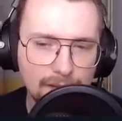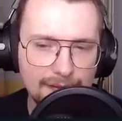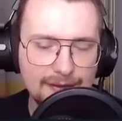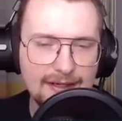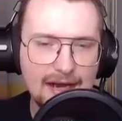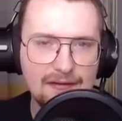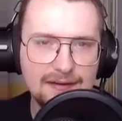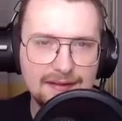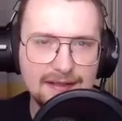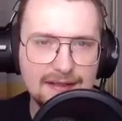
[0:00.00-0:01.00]
like the
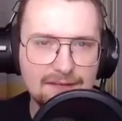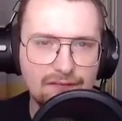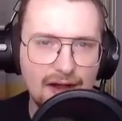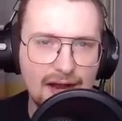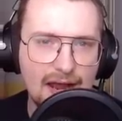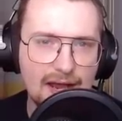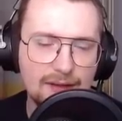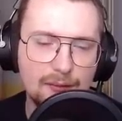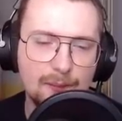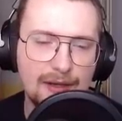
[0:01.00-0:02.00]
guaranteed rare
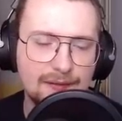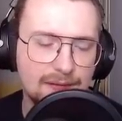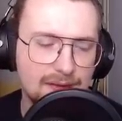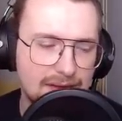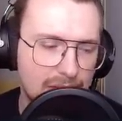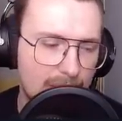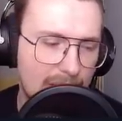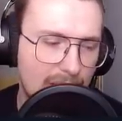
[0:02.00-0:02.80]
metals until about